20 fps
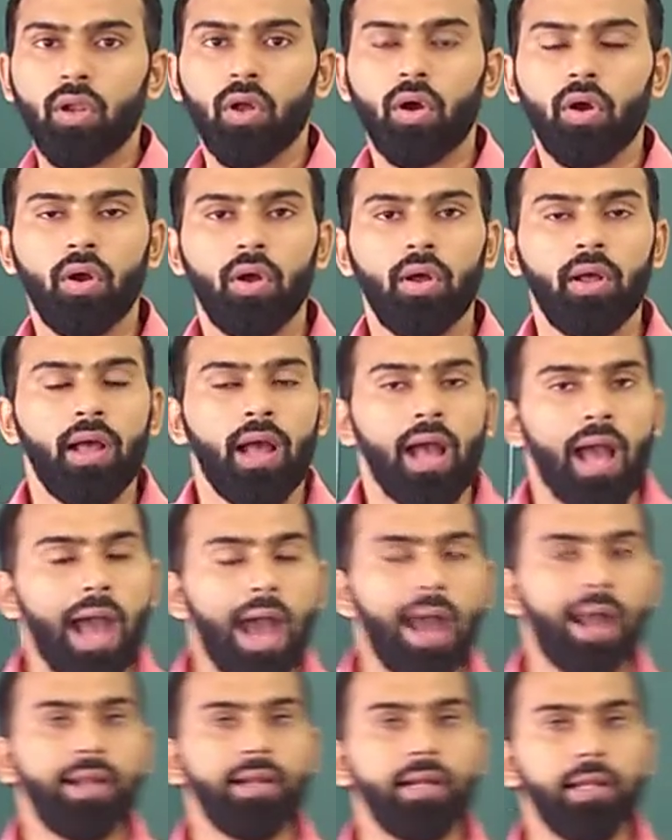law.
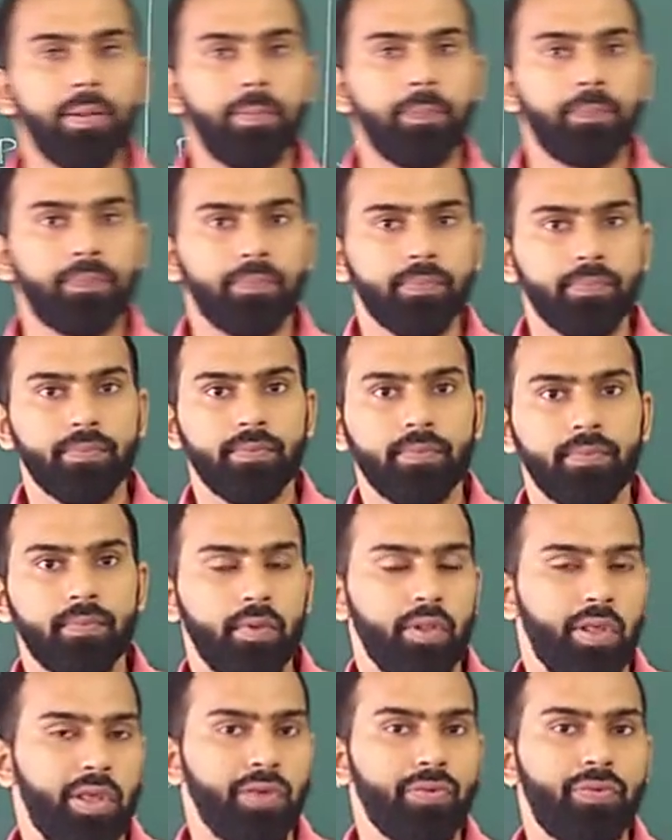And
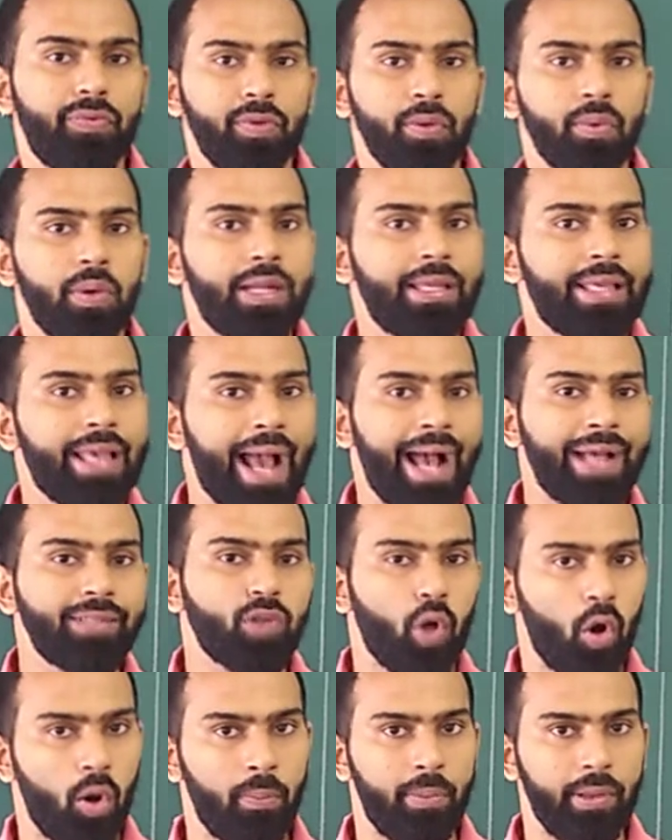if your
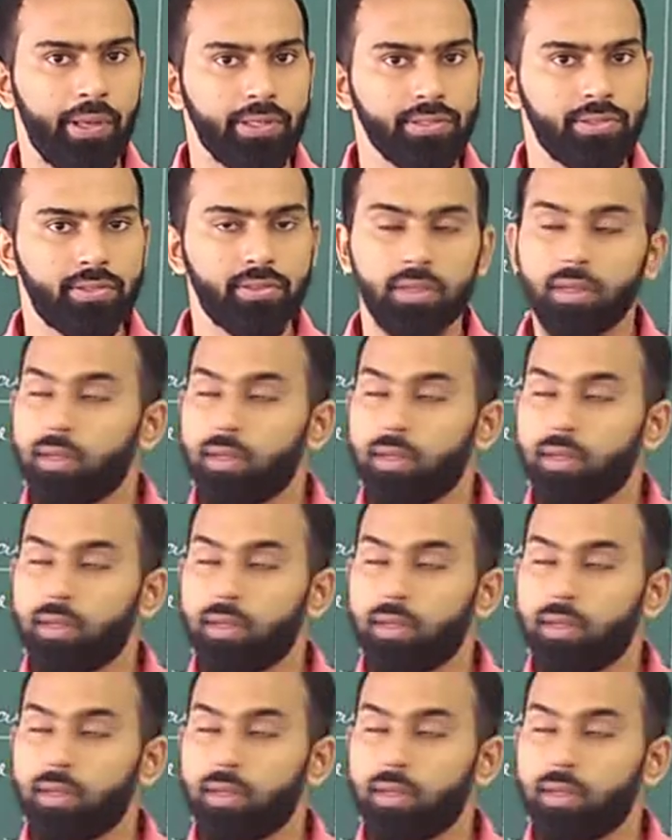gas obeys